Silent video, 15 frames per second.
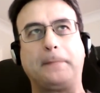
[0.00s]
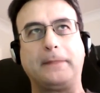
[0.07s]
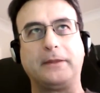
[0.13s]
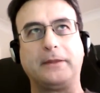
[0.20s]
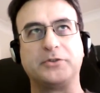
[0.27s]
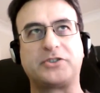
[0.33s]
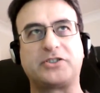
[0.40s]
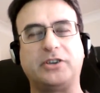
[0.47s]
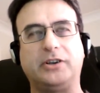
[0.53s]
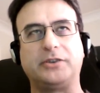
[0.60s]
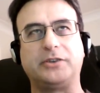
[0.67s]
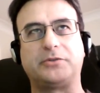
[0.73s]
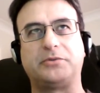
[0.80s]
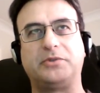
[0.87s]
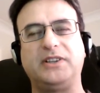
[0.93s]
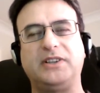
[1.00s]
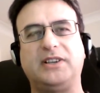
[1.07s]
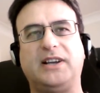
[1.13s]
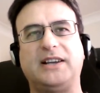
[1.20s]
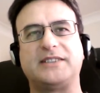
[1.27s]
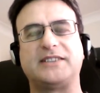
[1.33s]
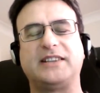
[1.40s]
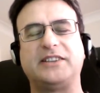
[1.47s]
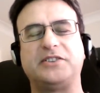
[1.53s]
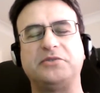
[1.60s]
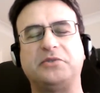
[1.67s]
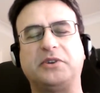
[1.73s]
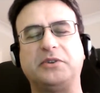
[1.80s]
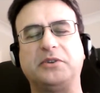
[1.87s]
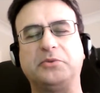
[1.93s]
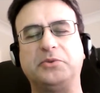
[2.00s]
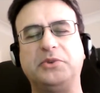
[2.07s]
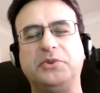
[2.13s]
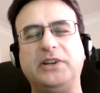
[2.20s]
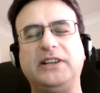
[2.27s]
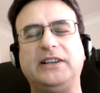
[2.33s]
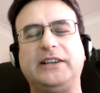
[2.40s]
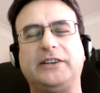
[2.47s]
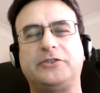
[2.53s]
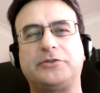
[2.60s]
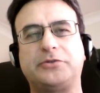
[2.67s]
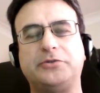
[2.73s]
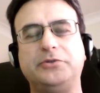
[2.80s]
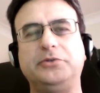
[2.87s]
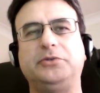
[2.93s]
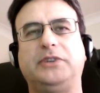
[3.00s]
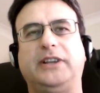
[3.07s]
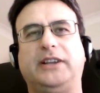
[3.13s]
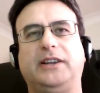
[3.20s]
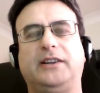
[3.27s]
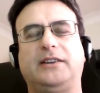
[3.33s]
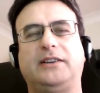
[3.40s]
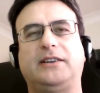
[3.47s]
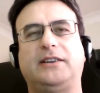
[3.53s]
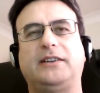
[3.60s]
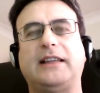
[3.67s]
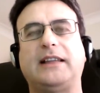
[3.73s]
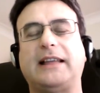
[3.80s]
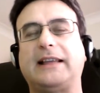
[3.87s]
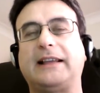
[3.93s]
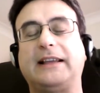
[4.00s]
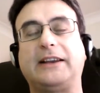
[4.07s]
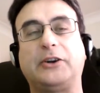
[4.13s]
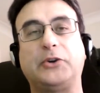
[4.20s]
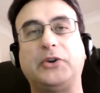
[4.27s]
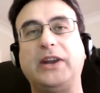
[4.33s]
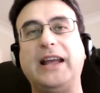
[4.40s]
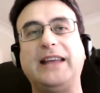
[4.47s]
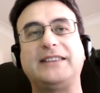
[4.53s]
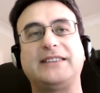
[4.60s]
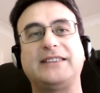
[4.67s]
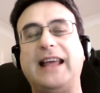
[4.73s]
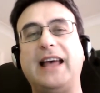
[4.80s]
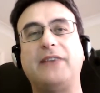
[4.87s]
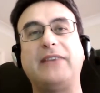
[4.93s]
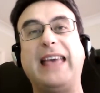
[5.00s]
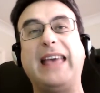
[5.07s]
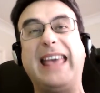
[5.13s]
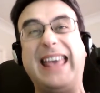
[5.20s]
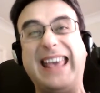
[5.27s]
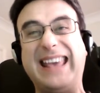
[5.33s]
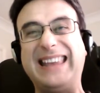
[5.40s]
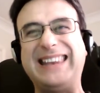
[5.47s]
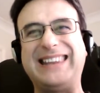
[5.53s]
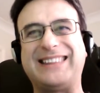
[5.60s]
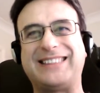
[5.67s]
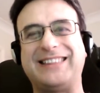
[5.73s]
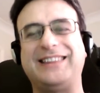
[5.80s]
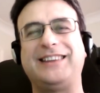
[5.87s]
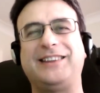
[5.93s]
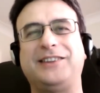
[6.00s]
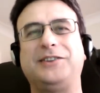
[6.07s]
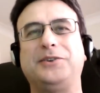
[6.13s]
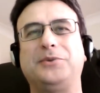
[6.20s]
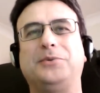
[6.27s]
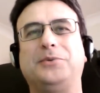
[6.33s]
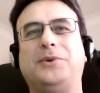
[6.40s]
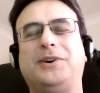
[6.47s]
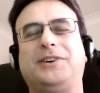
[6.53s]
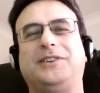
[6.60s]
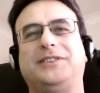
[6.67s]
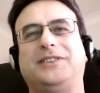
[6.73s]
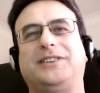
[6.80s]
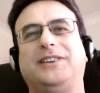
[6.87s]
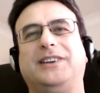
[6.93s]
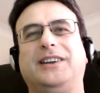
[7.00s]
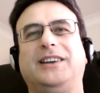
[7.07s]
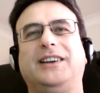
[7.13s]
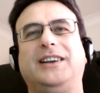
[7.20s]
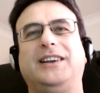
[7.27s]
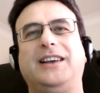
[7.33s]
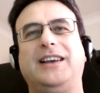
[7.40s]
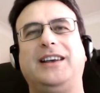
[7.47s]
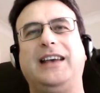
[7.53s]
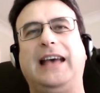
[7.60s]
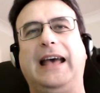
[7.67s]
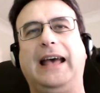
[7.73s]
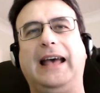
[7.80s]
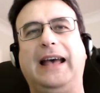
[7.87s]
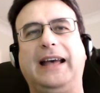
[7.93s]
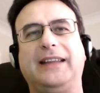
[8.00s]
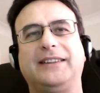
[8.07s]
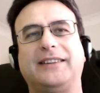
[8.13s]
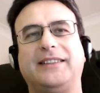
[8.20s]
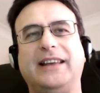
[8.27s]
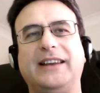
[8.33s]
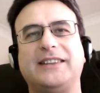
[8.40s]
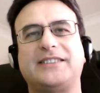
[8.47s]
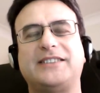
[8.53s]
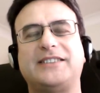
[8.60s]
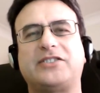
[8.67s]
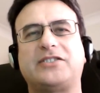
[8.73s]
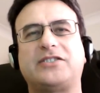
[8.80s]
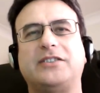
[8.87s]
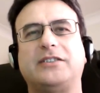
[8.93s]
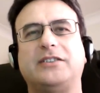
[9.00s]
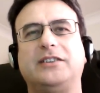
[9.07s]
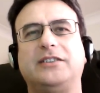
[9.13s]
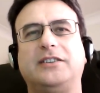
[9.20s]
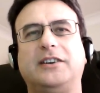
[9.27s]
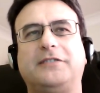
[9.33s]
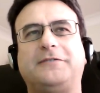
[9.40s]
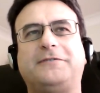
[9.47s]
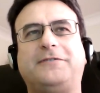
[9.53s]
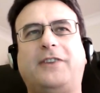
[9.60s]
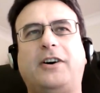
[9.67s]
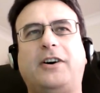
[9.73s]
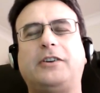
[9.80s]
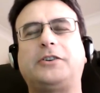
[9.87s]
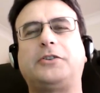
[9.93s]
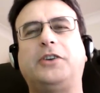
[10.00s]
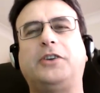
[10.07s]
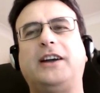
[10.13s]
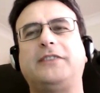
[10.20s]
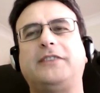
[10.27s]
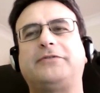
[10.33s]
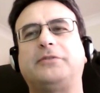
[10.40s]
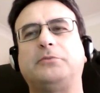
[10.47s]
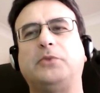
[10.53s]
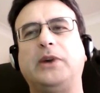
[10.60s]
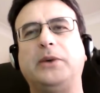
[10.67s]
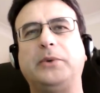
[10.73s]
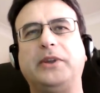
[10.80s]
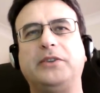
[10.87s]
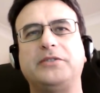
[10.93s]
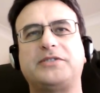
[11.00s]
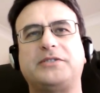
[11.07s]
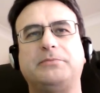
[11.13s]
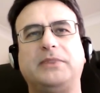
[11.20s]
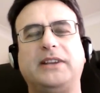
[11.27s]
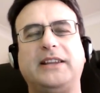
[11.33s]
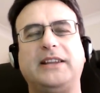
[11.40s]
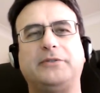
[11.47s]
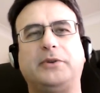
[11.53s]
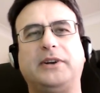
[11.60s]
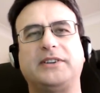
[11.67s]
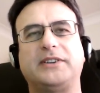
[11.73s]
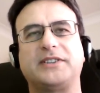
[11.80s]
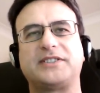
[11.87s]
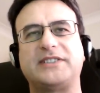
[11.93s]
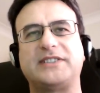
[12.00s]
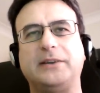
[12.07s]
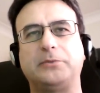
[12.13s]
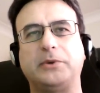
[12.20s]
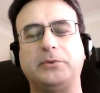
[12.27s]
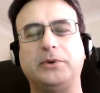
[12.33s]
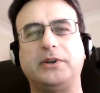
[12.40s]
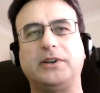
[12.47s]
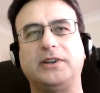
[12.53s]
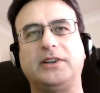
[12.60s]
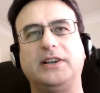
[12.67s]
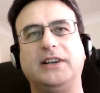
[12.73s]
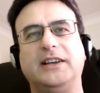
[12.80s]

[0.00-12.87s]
you start realizing that you can really, truly create and have anything you want. And that is such a far cry from where we used to believe or understand we were,